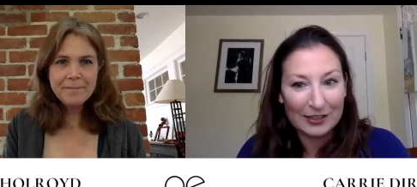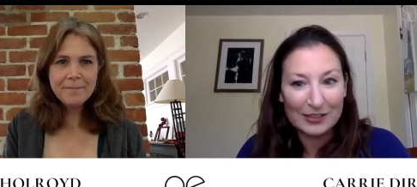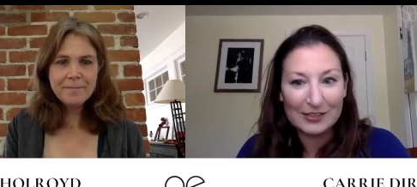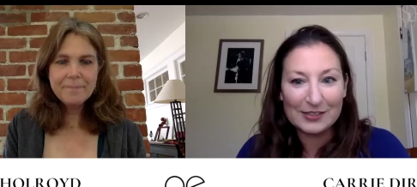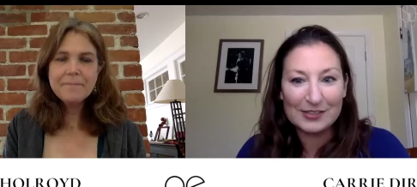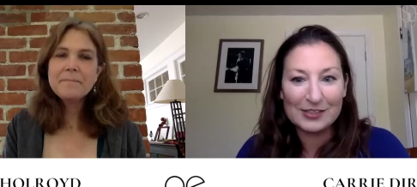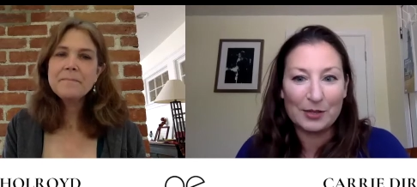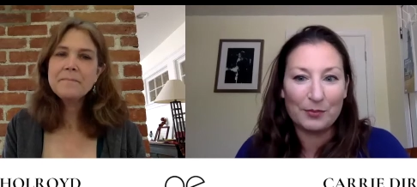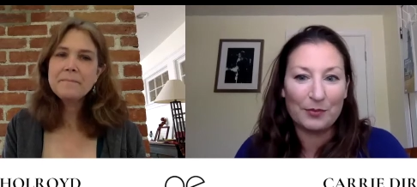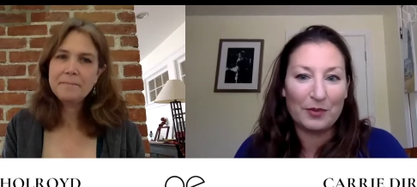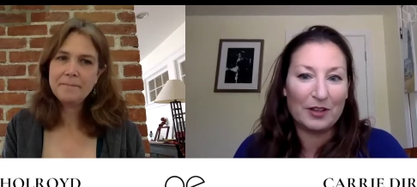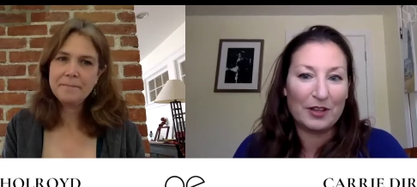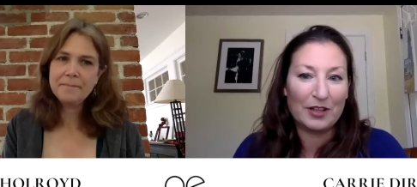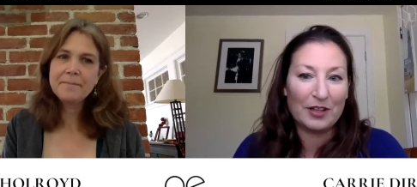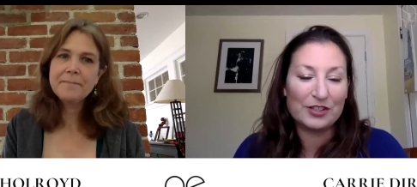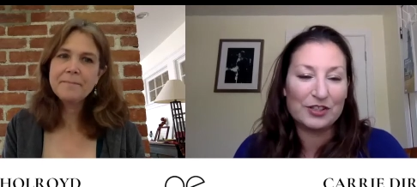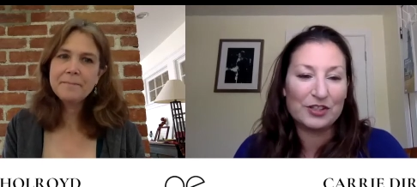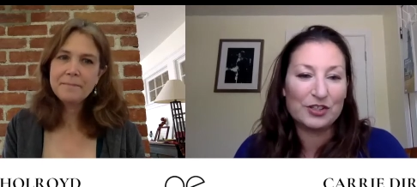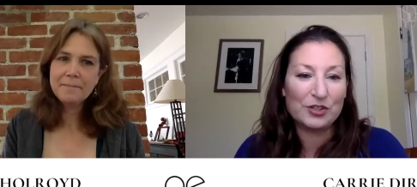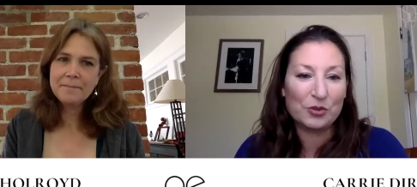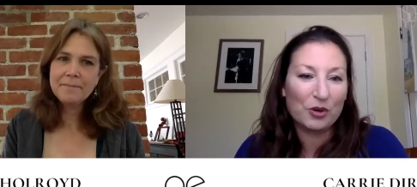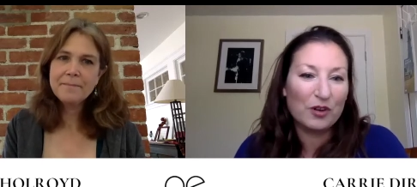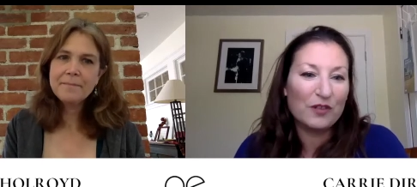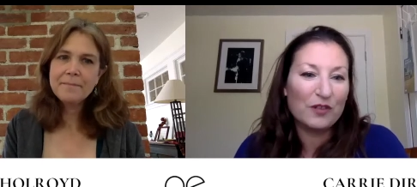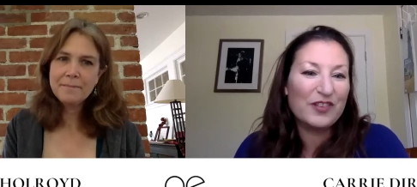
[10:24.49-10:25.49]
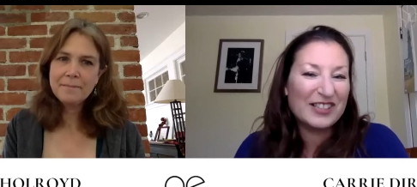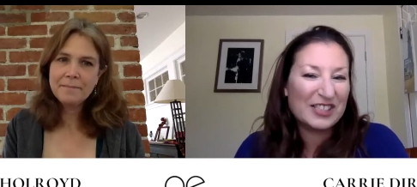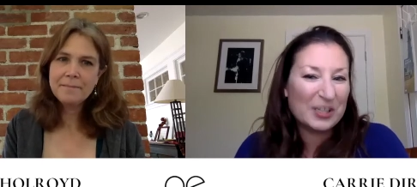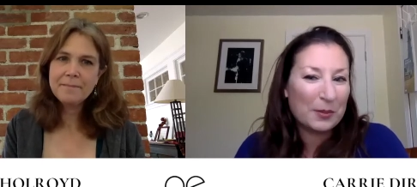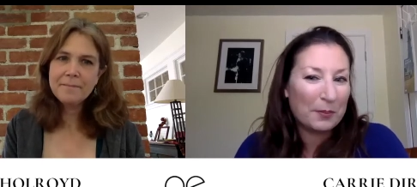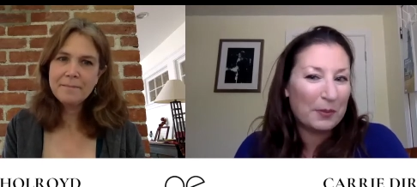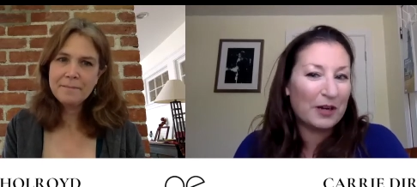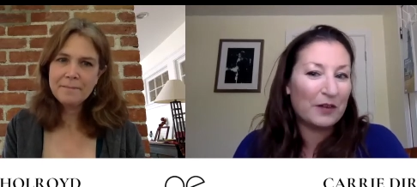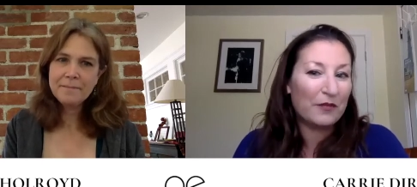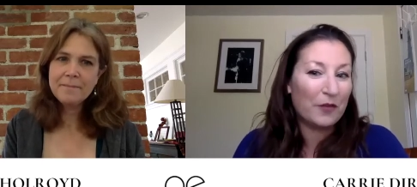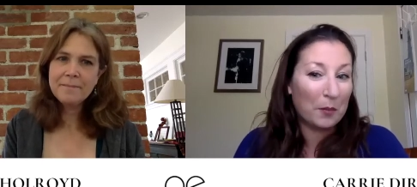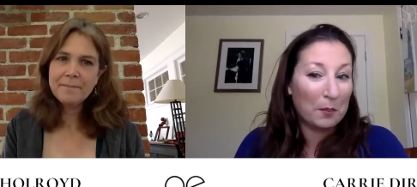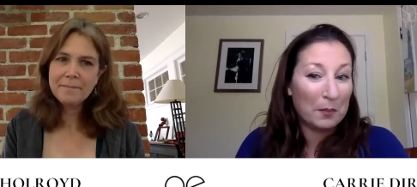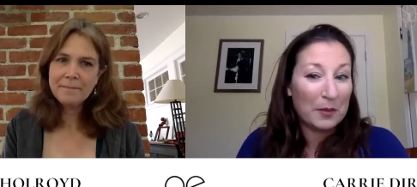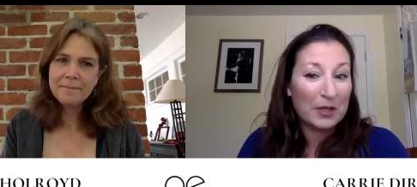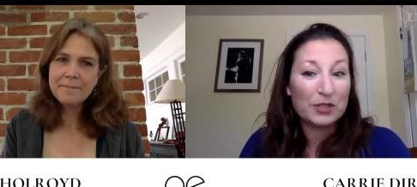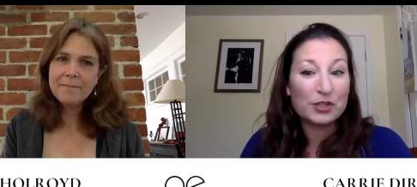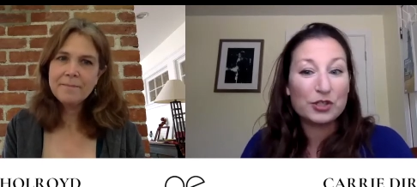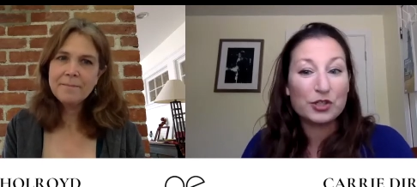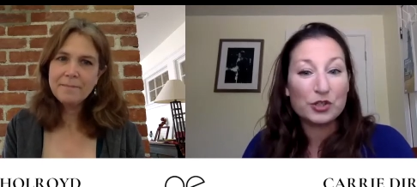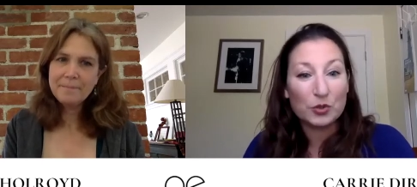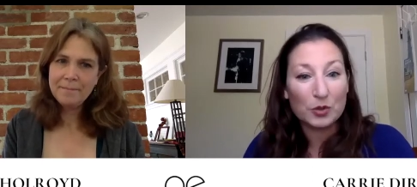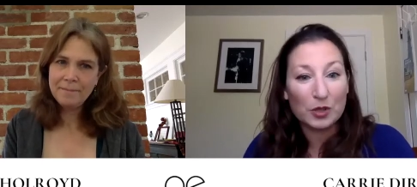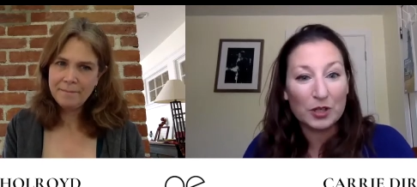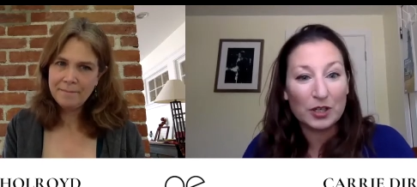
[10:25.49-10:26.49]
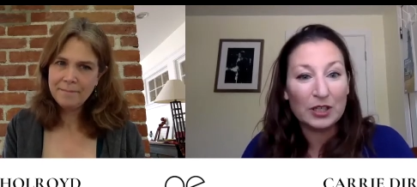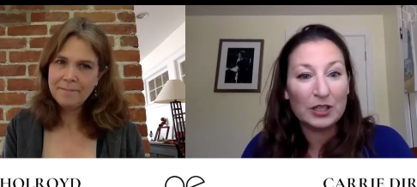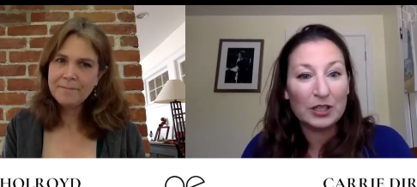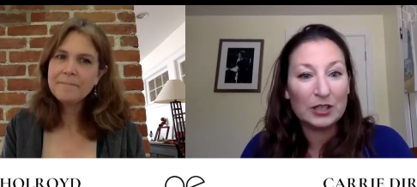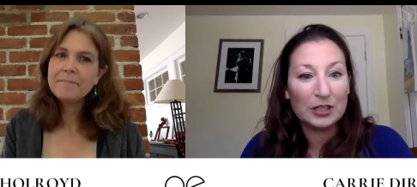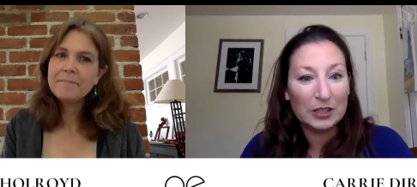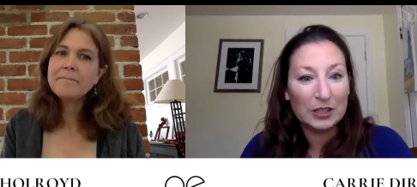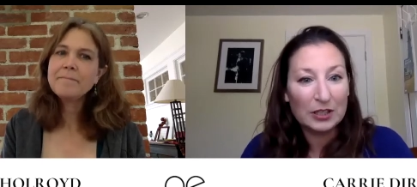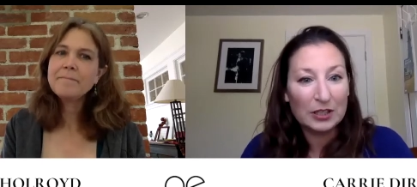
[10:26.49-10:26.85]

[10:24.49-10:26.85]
Speaker 1: is something that sort of is a bit of a mystery